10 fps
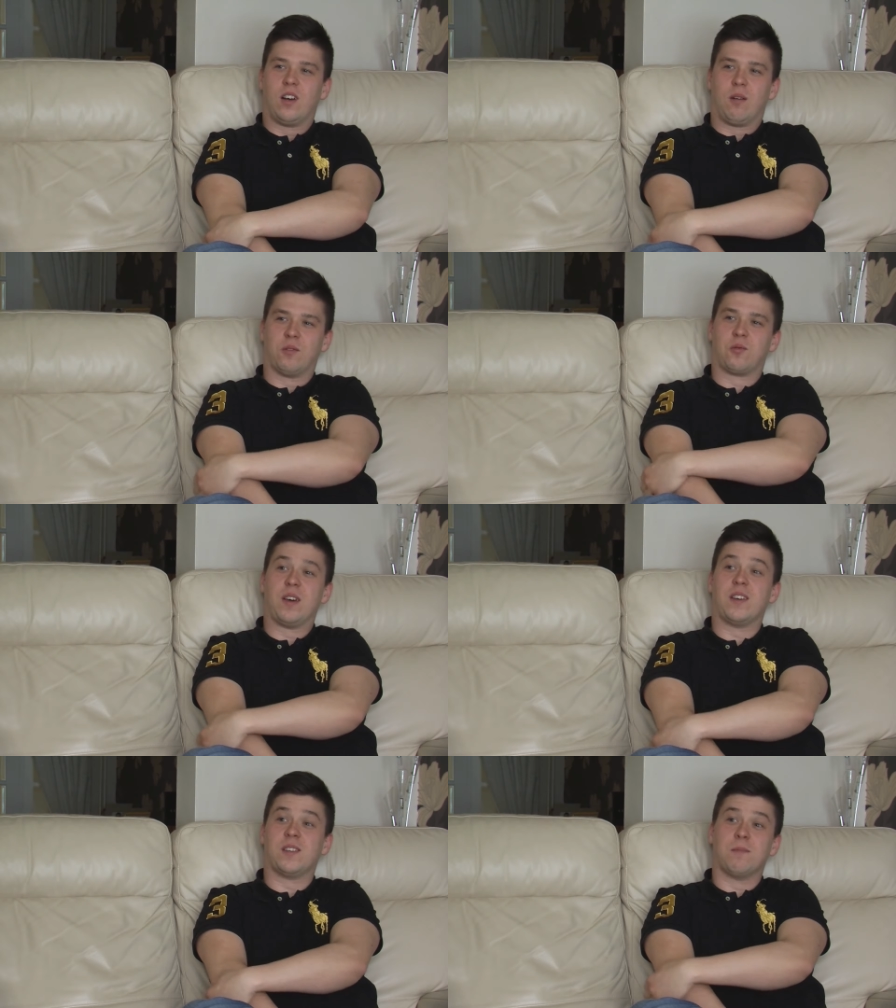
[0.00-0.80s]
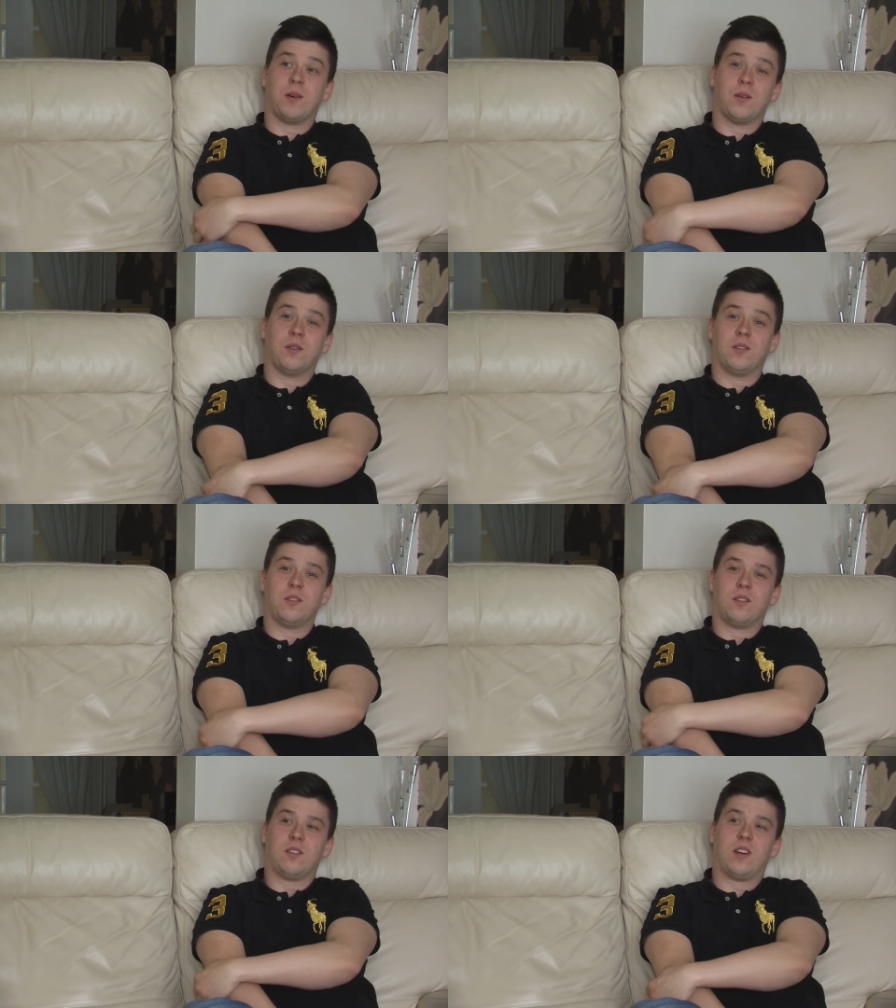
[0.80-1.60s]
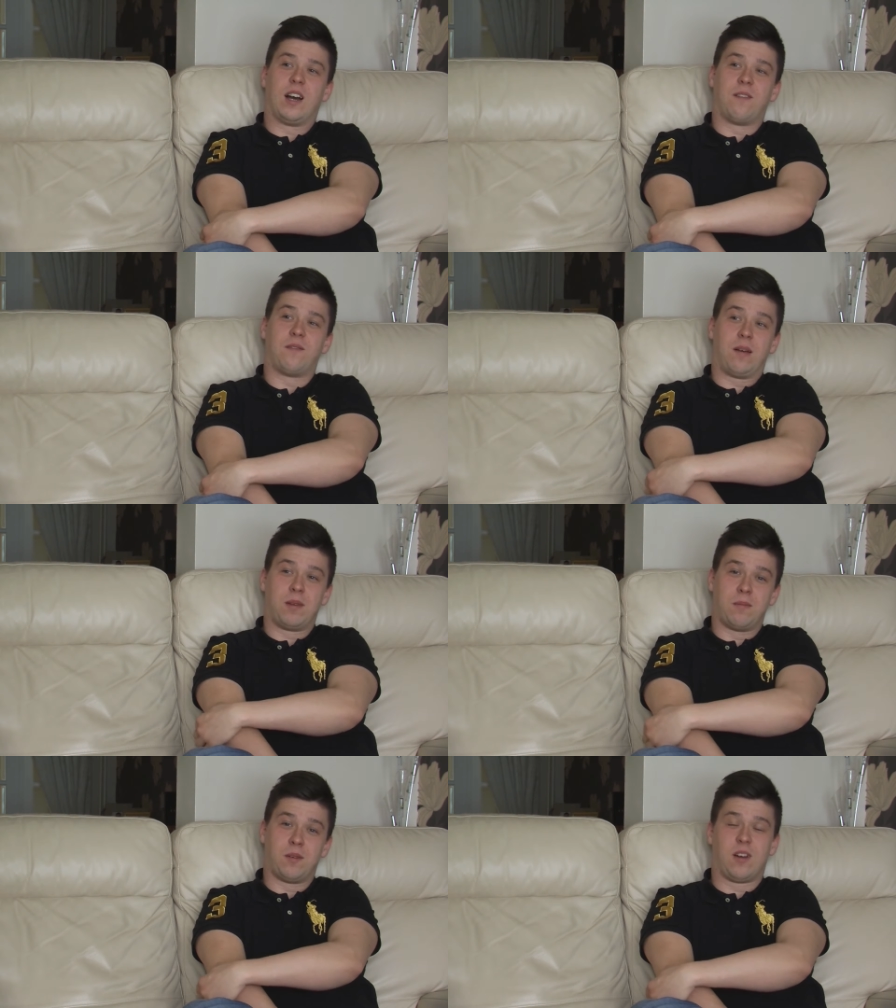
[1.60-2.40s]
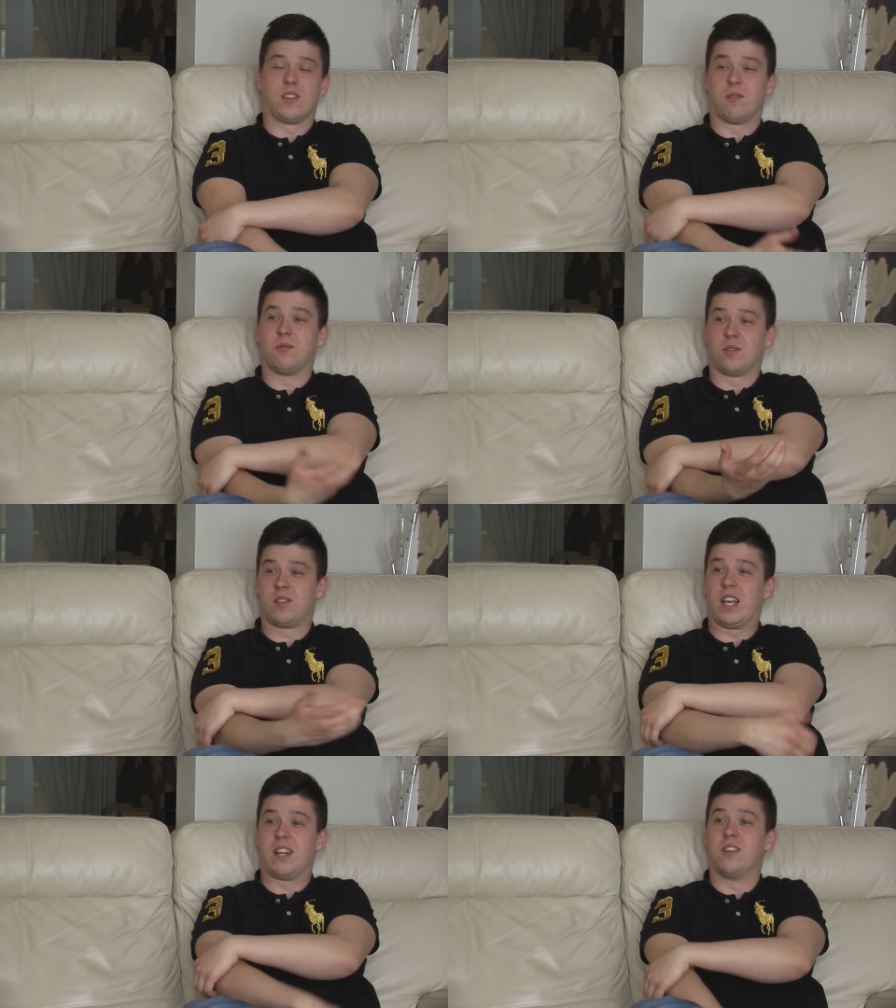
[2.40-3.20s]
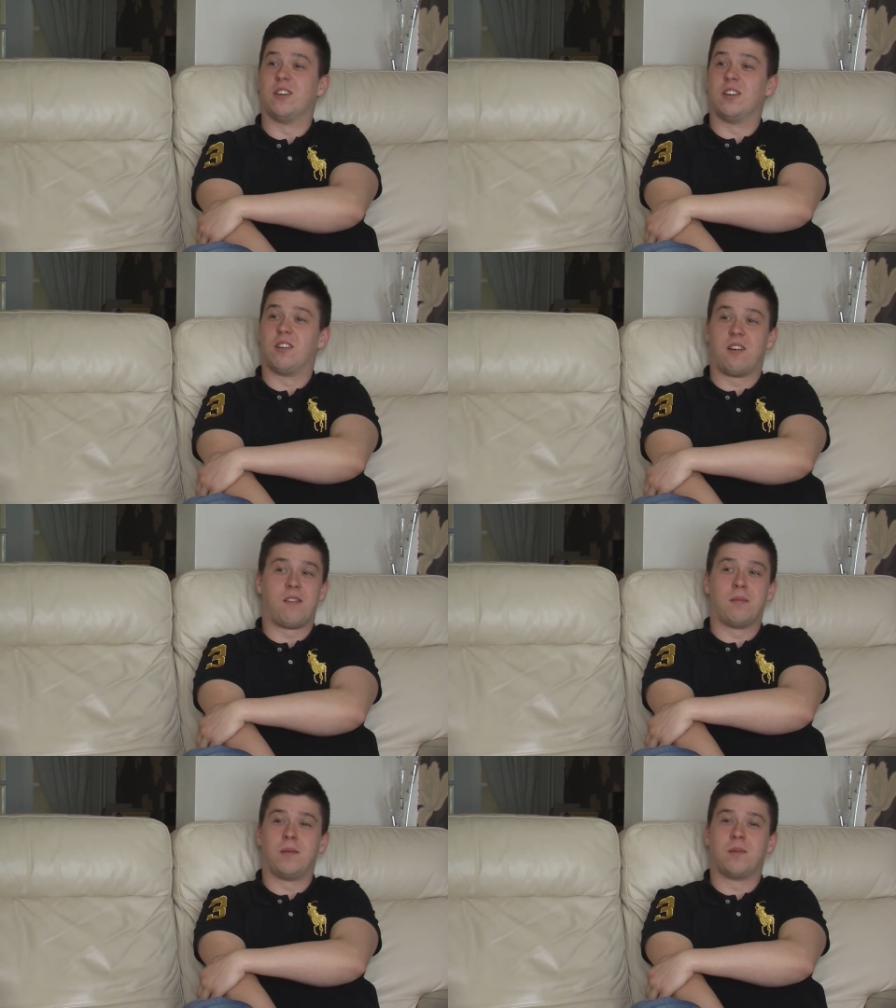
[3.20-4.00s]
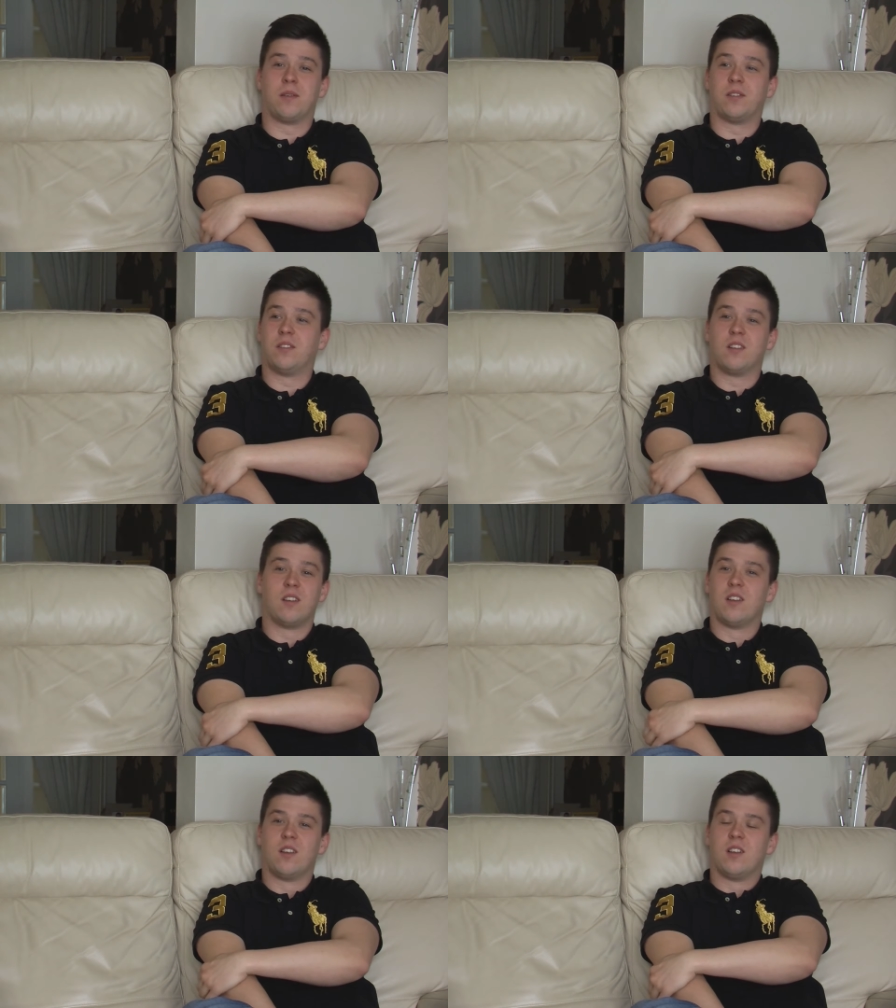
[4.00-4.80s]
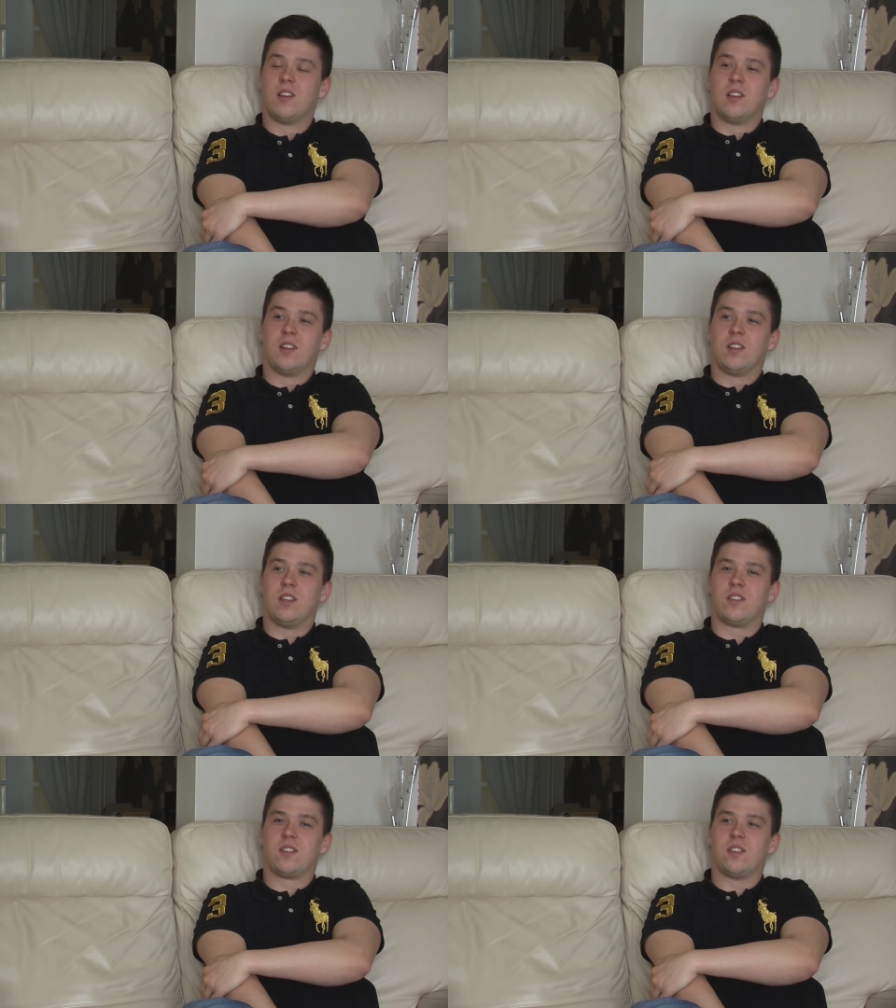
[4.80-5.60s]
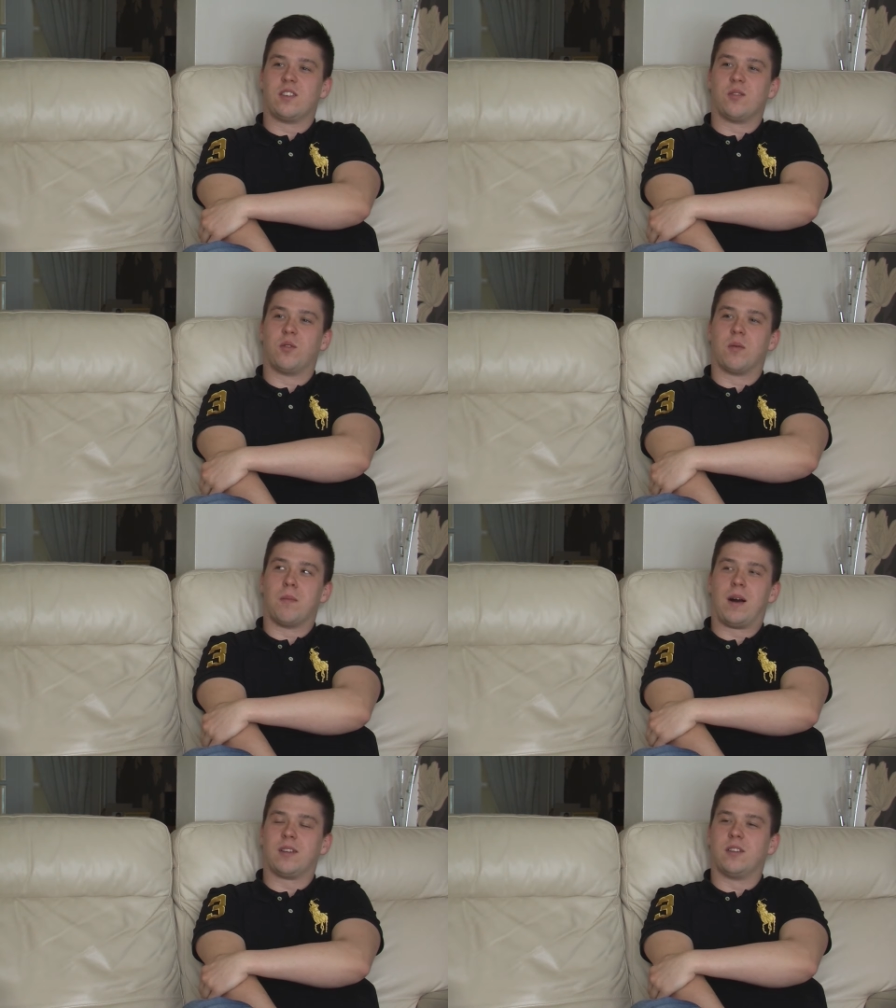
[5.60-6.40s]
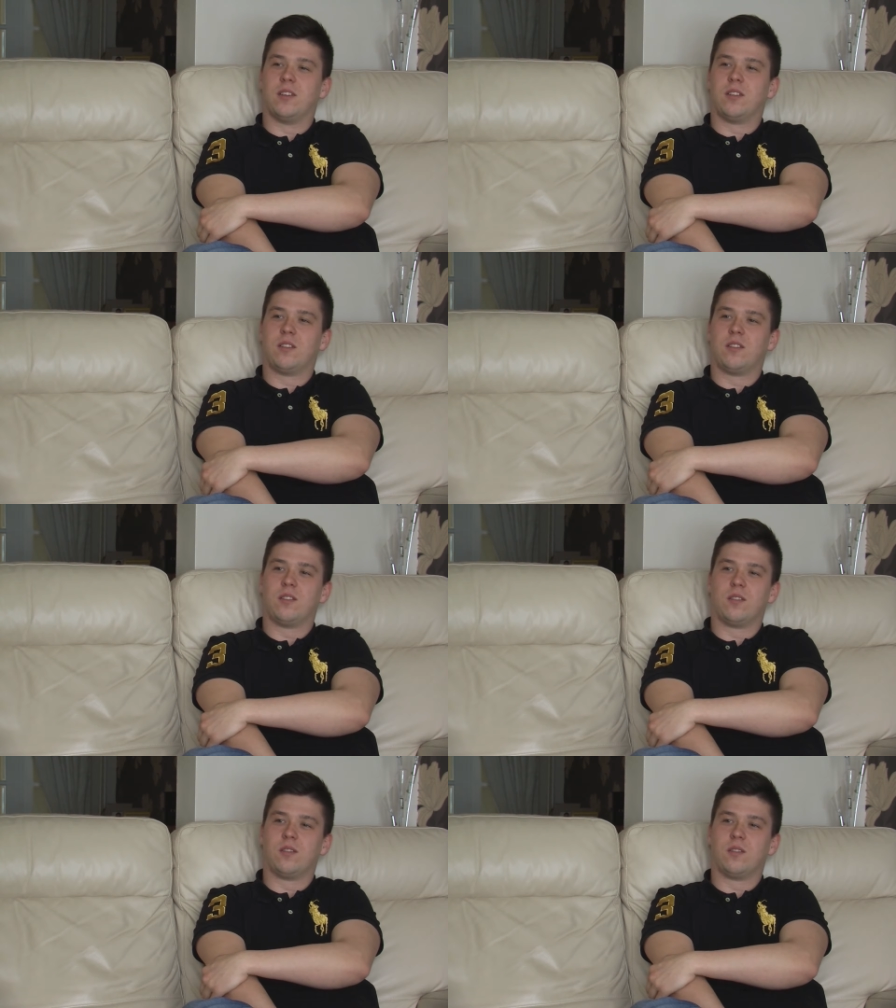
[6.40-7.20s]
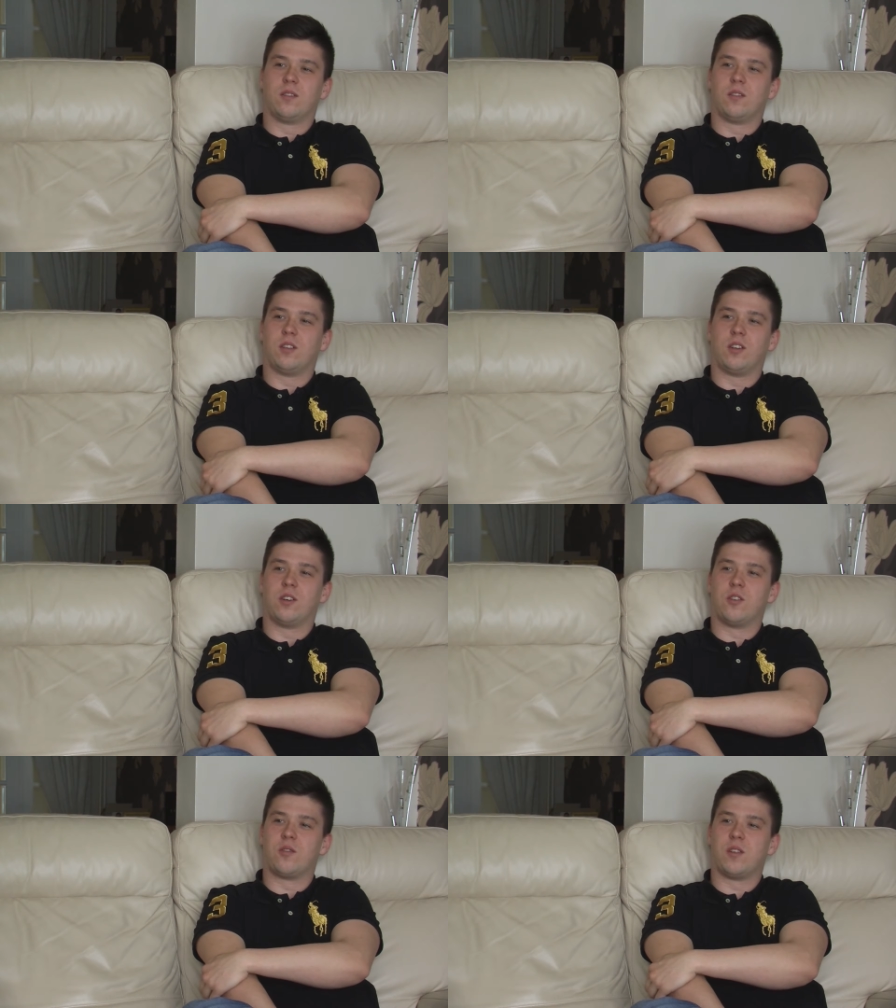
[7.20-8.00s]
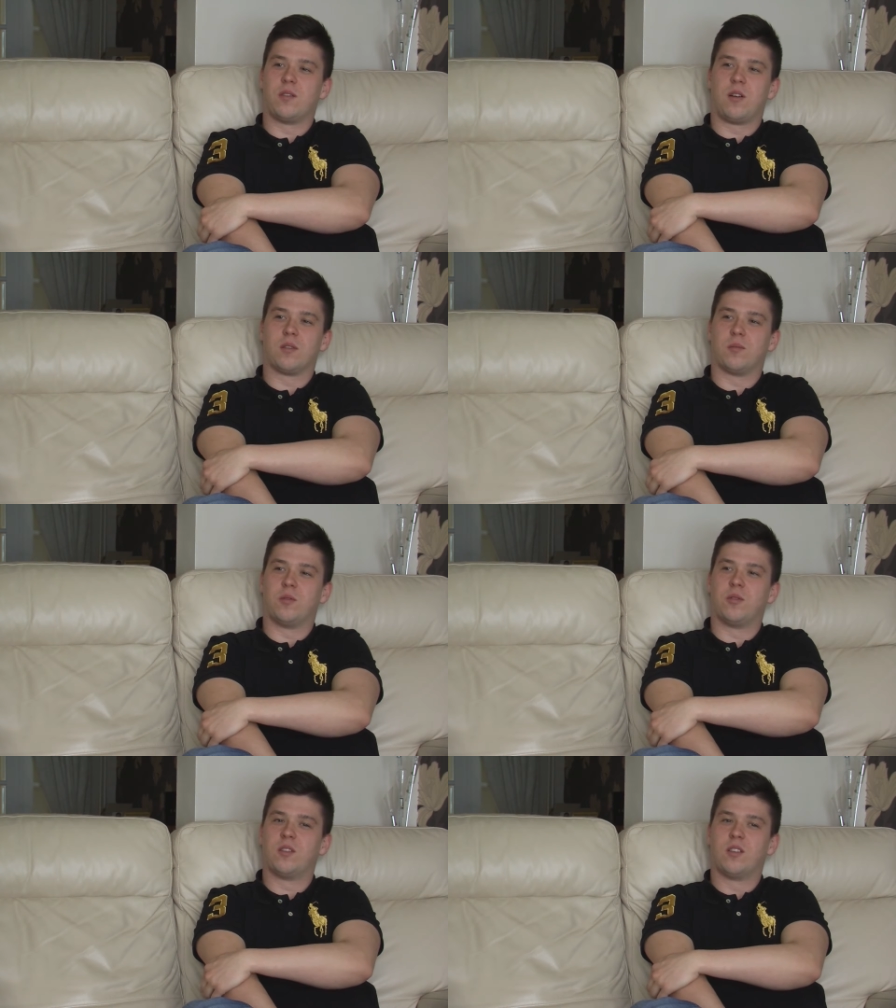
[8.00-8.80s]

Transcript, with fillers: I was raised in Poland. Our family, as I was saying earlier, our family in Poland. It's it's all coming back to the to the country where I was born.